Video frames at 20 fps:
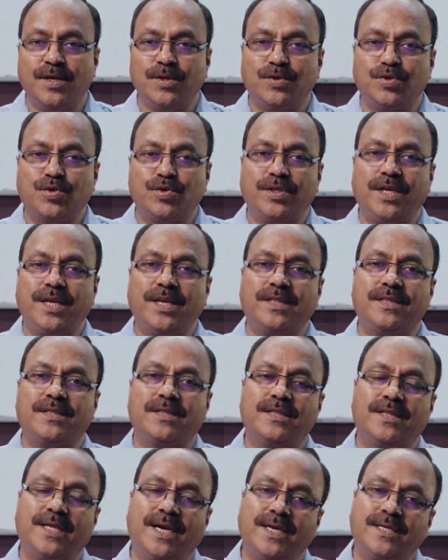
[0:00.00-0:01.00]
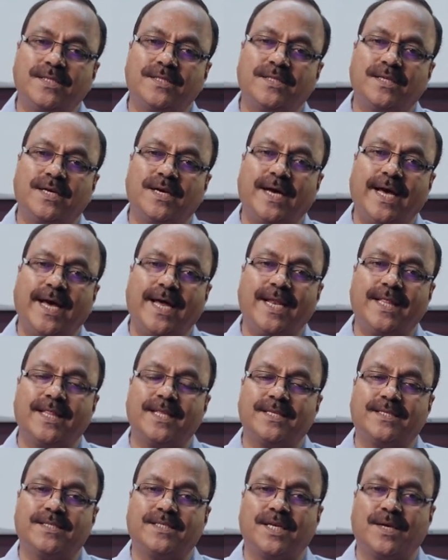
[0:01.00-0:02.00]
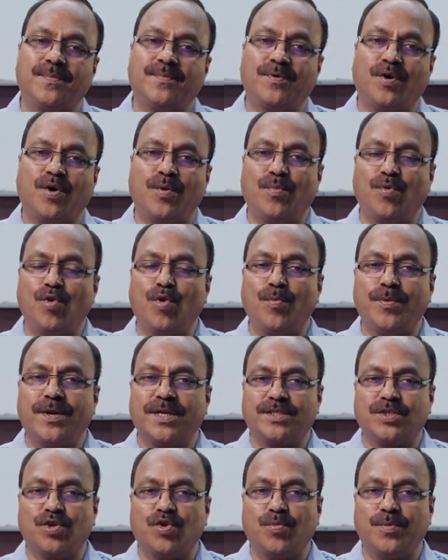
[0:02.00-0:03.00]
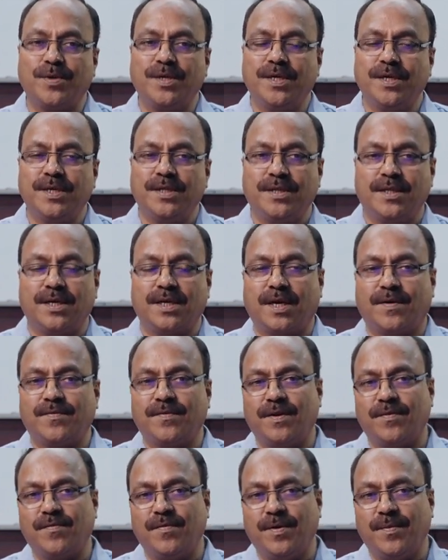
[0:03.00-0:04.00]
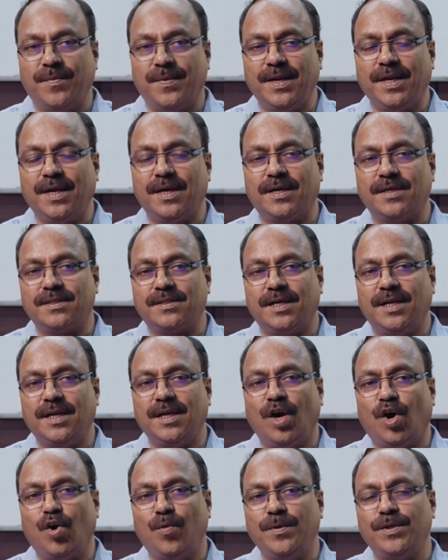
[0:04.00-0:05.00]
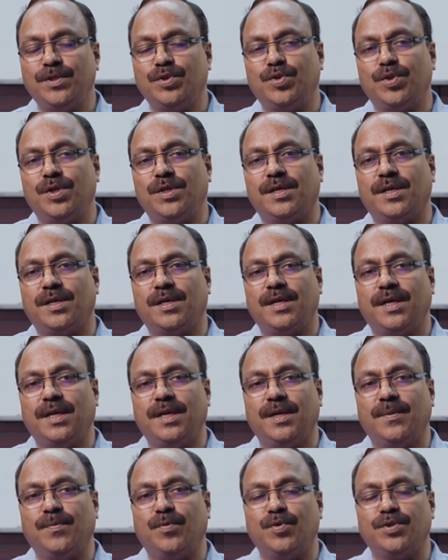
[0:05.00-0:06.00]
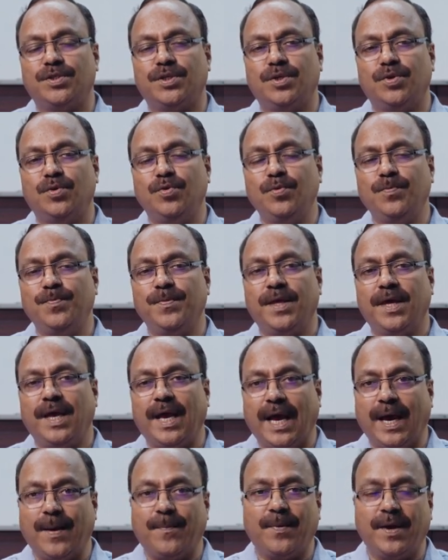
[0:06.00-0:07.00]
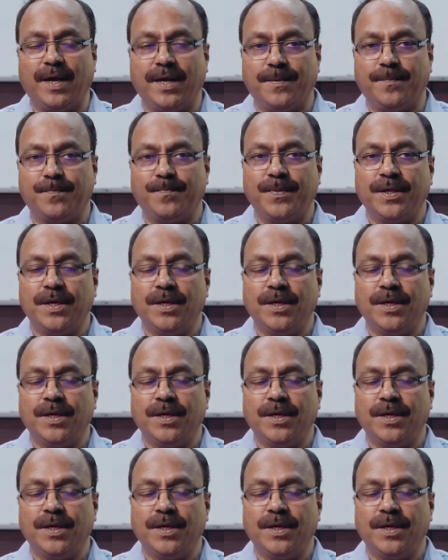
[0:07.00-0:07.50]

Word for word: So then that is the another step of Bloom's taxonomy, that after remembering and understanding how much students are in a position to apply.